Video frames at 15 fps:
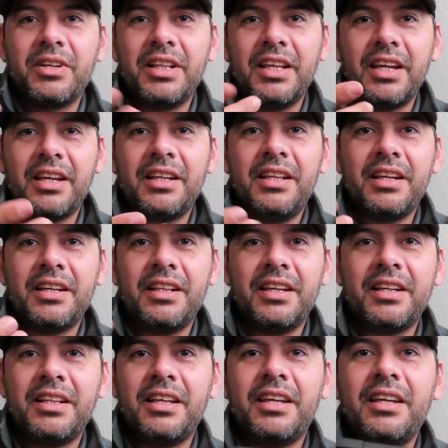click, click,
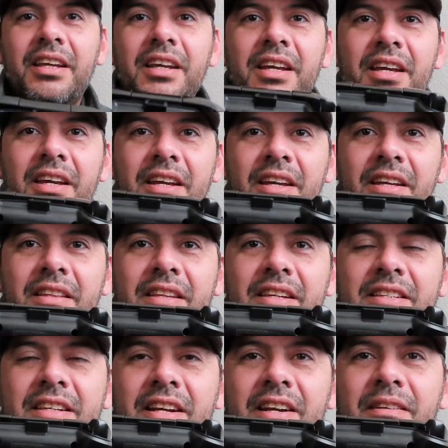click, click.
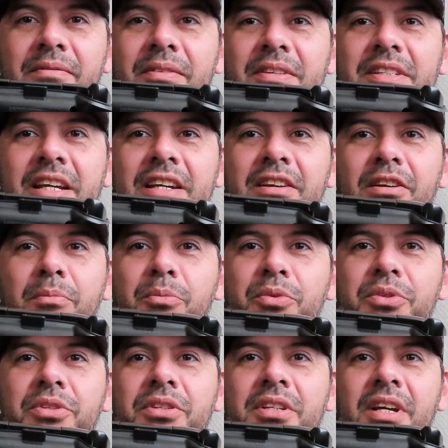This here, it feels like you're
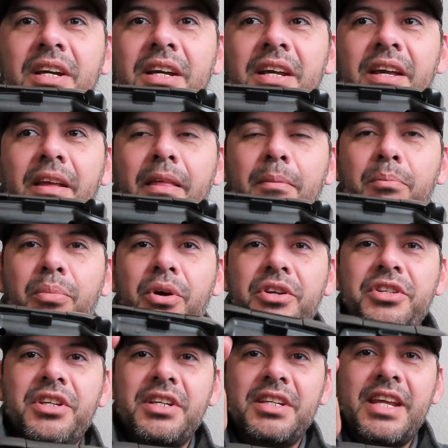almost
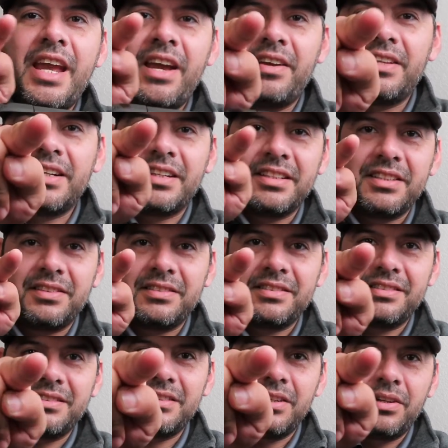pushing down like a little
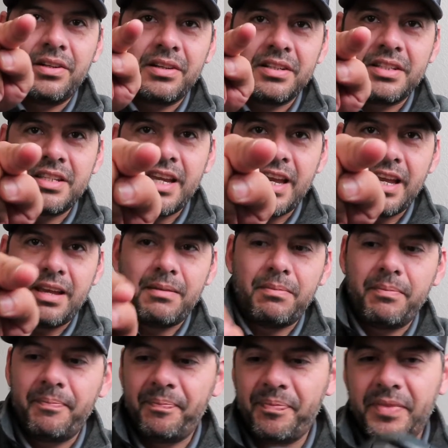hard tab.
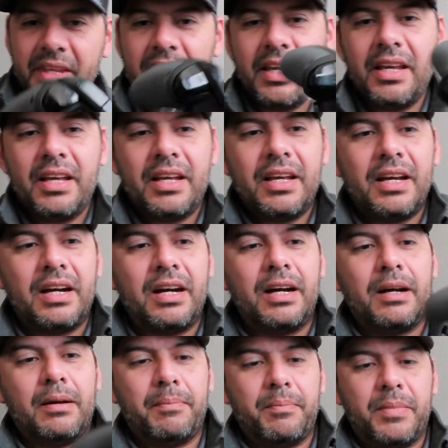
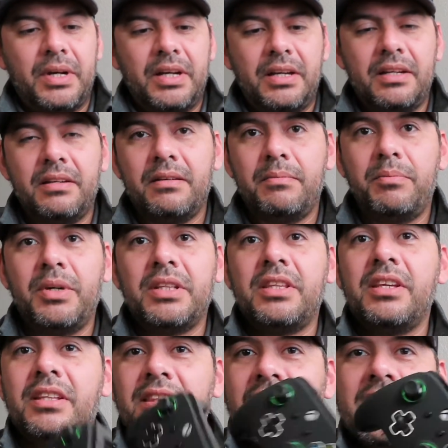But
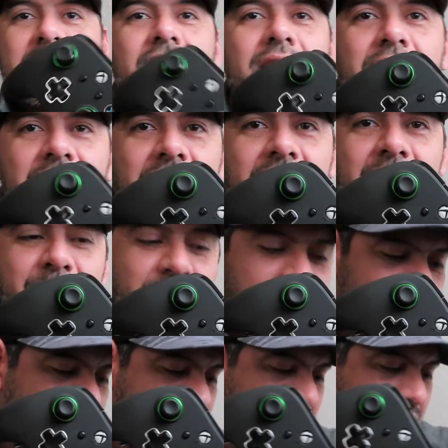the thing I do like about
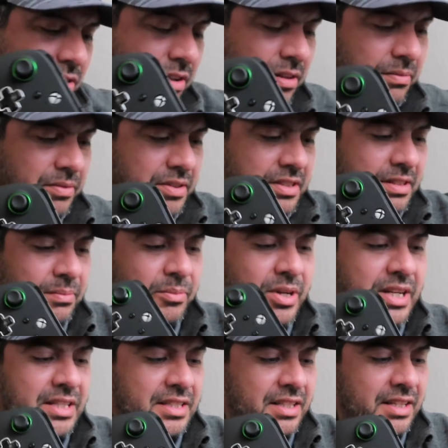this controller, for some
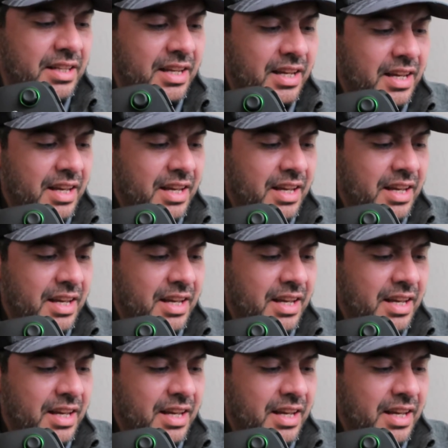reason,